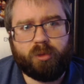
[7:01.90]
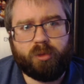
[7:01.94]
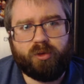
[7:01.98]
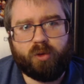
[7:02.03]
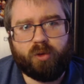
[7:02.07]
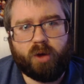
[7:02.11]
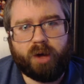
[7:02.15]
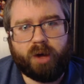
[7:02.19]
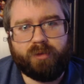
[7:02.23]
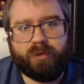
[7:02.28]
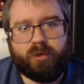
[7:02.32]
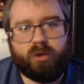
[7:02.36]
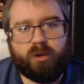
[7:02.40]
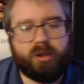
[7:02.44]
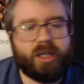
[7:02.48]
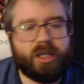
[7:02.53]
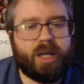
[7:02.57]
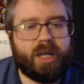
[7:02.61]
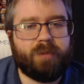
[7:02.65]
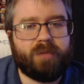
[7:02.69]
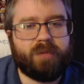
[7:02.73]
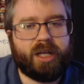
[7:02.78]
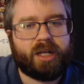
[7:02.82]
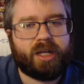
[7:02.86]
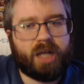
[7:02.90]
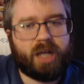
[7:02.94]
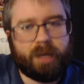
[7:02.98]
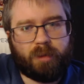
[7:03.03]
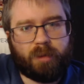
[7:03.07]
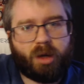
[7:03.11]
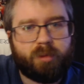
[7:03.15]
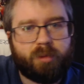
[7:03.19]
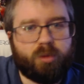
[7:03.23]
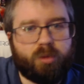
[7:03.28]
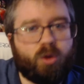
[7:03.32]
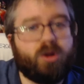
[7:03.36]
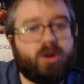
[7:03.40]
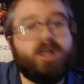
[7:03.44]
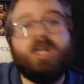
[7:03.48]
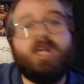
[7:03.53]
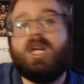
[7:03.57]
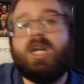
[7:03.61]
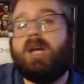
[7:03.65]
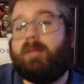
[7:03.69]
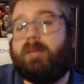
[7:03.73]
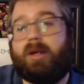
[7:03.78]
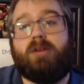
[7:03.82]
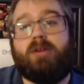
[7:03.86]
before I fully am like I'm on board.
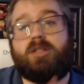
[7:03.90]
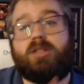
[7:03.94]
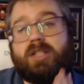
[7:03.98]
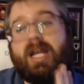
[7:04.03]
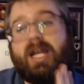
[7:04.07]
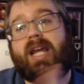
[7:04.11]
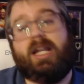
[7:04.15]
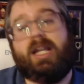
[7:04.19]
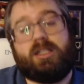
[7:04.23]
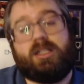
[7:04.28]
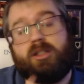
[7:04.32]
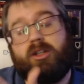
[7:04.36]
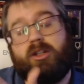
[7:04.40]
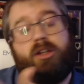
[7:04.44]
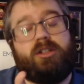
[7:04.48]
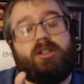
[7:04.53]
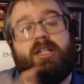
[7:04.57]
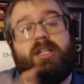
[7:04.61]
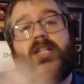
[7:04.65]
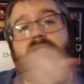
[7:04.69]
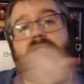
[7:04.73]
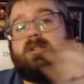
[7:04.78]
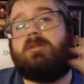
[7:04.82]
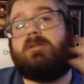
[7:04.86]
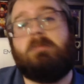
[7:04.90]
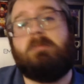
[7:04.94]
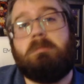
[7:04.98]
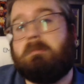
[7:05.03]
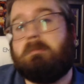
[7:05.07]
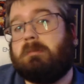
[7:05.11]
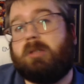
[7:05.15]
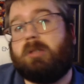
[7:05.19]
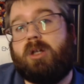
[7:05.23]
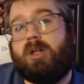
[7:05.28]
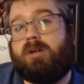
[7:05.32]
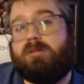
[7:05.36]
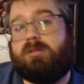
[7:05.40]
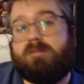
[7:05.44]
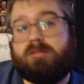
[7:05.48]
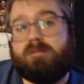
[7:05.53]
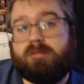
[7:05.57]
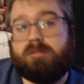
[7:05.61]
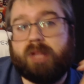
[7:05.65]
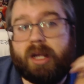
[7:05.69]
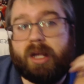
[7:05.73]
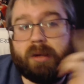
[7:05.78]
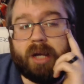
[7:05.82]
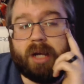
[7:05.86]
But I'll say it's a good teaser. So
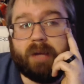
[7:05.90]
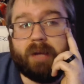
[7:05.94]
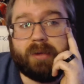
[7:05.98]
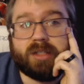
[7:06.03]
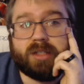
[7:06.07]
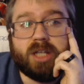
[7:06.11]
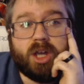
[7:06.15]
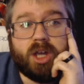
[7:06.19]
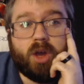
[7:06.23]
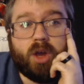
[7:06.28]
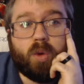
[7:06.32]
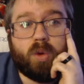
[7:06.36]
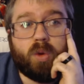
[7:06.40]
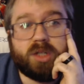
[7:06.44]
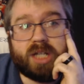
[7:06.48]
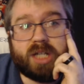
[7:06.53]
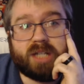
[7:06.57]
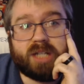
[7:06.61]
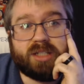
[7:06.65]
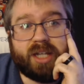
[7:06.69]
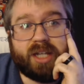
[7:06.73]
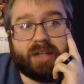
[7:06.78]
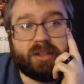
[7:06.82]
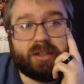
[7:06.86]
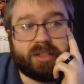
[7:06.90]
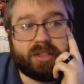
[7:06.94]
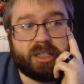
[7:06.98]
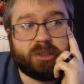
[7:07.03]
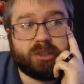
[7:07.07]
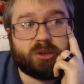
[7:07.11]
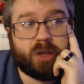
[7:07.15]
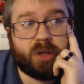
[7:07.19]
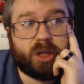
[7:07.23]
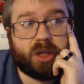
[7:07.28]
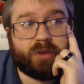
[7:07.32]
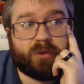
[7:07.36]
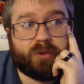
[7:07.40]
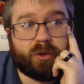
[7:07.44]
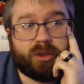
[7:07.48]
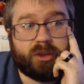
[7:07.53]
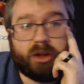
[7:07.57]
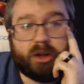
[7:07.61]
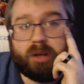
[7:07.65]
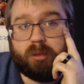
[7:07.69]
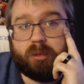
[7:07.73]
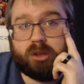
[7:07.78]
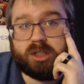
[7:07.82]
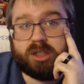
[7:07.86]
yeah. Anyways, what you guys think of the teaser trailer for
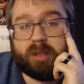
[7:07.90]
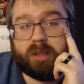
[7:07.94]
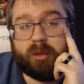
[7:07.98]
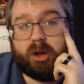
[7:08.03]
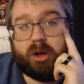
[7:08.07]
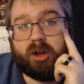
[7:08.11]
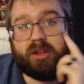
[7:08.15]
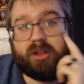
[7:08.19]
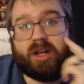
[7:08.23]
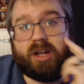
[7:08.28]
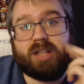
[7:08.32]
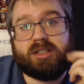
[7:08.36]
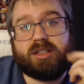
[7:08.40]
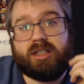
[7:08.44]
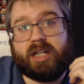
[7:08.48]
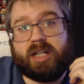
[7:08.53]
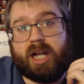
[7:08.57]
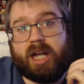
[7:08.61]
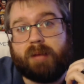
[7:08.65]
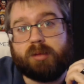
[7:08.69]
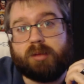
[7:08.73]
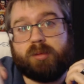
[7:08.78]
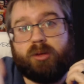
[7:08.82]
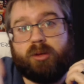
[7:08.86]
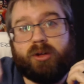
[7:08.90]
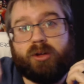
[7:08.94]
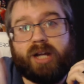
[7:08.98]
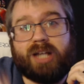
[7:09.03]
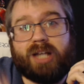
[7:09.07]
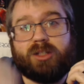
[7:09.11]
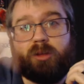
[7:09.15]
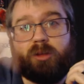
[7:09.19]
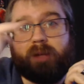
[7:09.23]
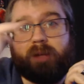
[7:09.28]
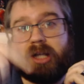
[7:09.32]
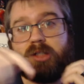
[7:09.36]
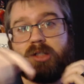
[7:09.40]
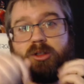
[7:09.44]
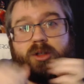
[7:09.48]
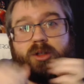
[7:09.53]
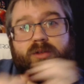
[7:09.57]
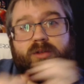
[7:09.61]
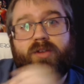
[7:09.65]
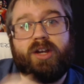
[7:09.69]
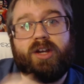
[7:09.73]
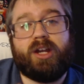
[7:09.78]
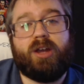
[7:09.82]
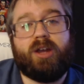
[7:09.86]
Thunderbolts? Let me know your thoughts in the comments below, guys. Hope you guys enjoyed the
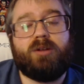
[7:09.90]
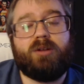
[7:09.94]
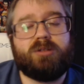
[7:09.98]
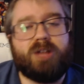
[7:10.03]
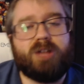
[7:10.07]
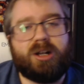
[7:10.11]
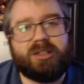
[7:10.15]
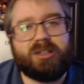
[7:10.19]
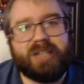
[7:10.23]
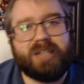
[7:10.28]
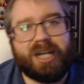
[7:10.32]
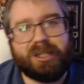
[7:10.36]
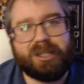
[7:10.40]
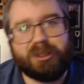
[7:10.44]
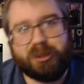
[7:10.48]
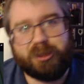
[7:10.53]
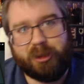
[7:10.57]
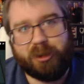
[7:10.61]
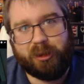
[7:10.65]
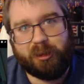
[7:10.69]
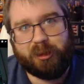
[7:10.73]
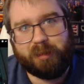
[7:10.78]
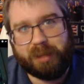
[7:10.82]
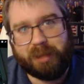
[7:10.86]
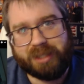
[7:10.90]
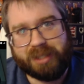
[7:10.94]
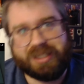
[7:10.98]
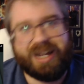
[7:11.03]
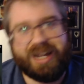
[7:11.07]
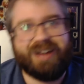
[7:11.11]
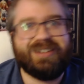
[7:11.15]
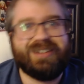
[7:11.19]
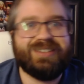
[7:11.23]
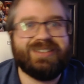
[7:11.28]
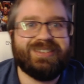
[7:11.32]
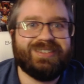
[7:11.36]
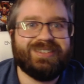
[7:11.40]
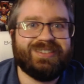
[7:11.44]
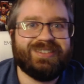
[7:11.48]
video. Talk to you guys soon. Peace out.